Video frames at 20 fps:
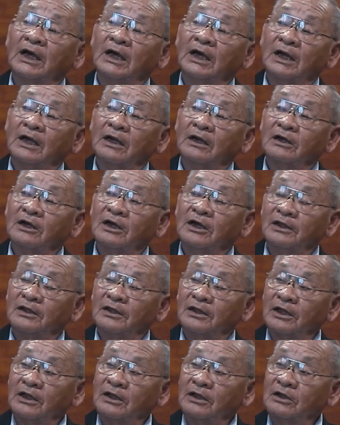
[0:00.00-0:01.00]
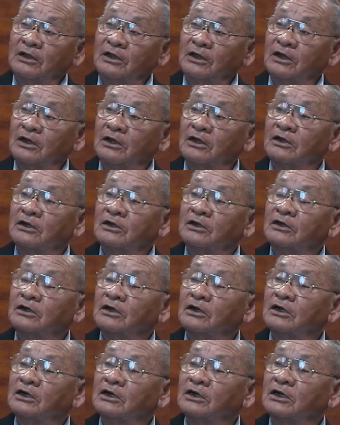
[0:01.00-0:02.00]
And, and, then
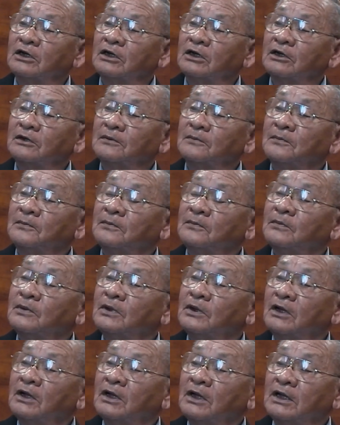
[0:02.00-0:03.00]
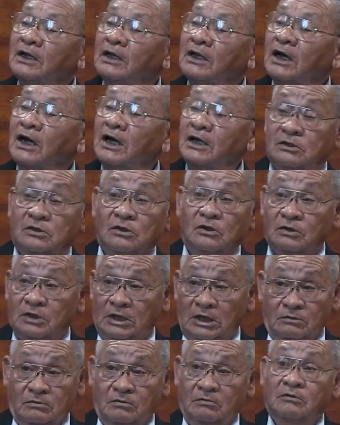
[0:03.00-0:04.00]
uh, uh, I thought
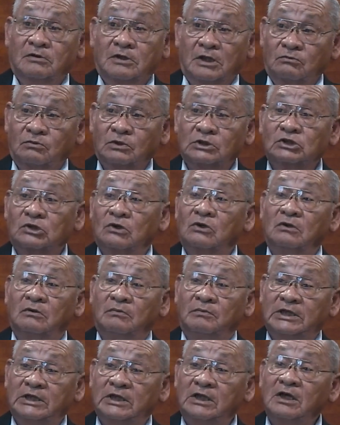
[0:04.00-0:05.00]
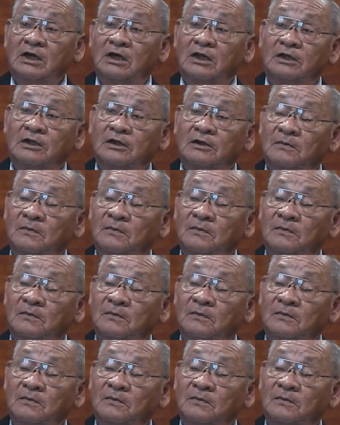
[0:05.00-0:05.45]
that that was going to be it.